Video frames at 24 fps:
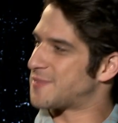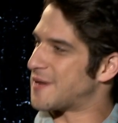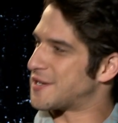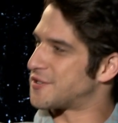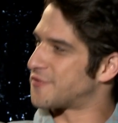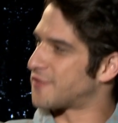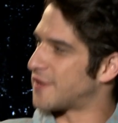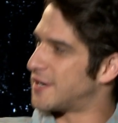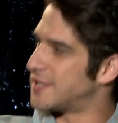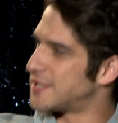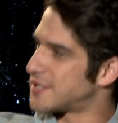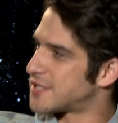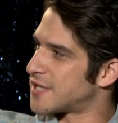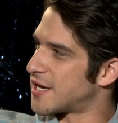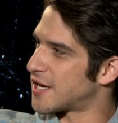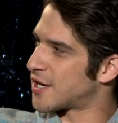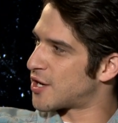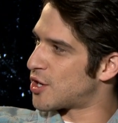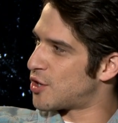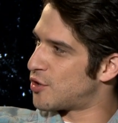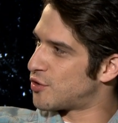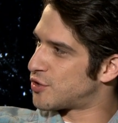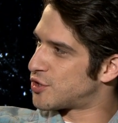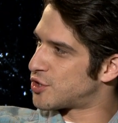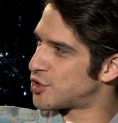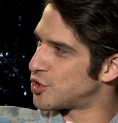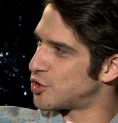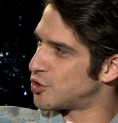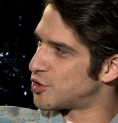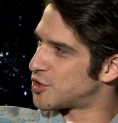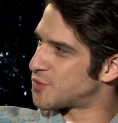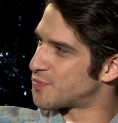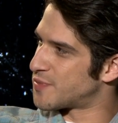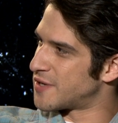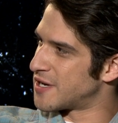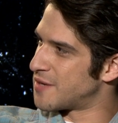best friends that go to
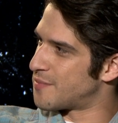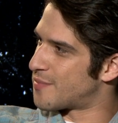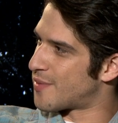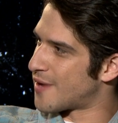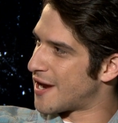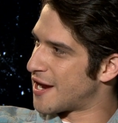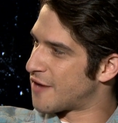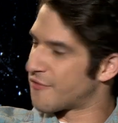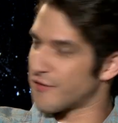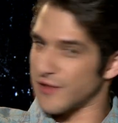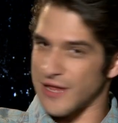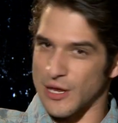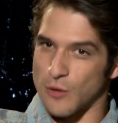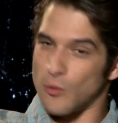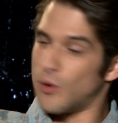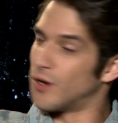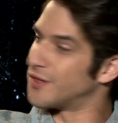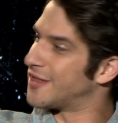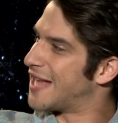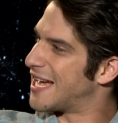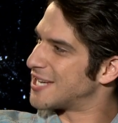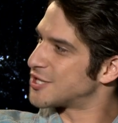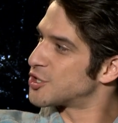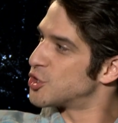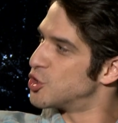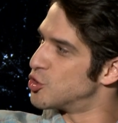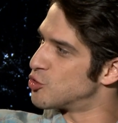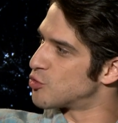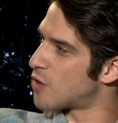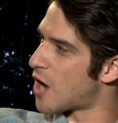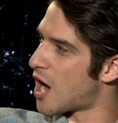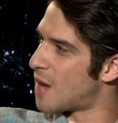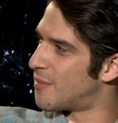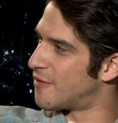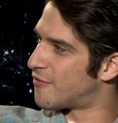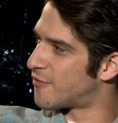spring break for like one last
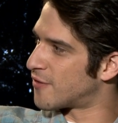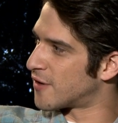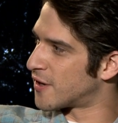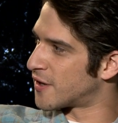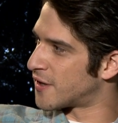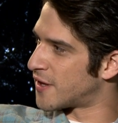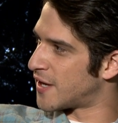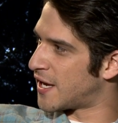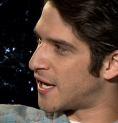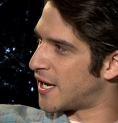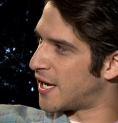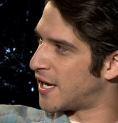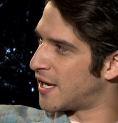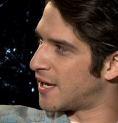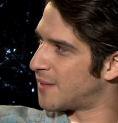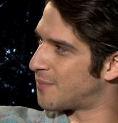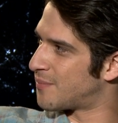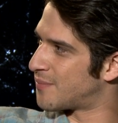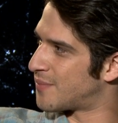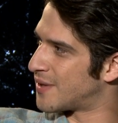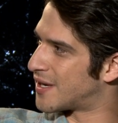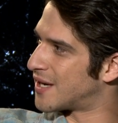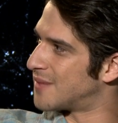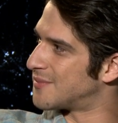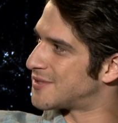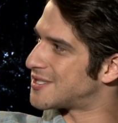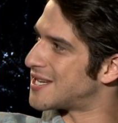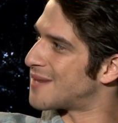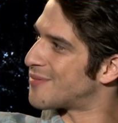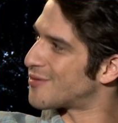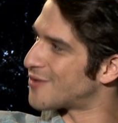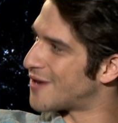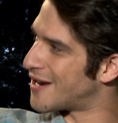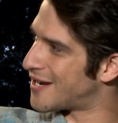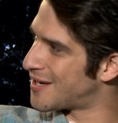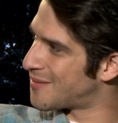hoorah before they become
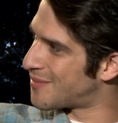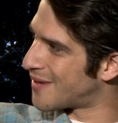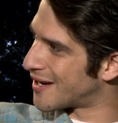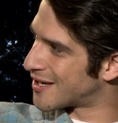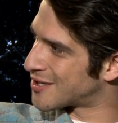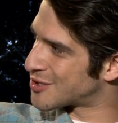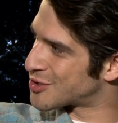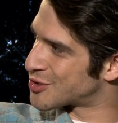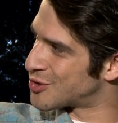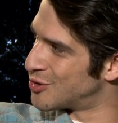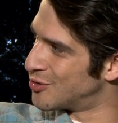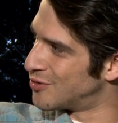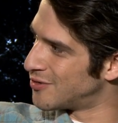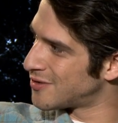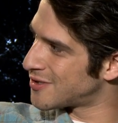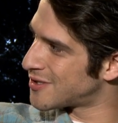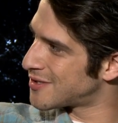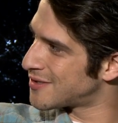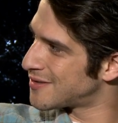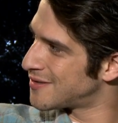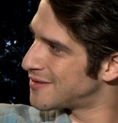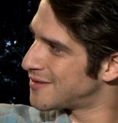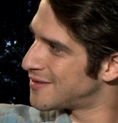separated by schools.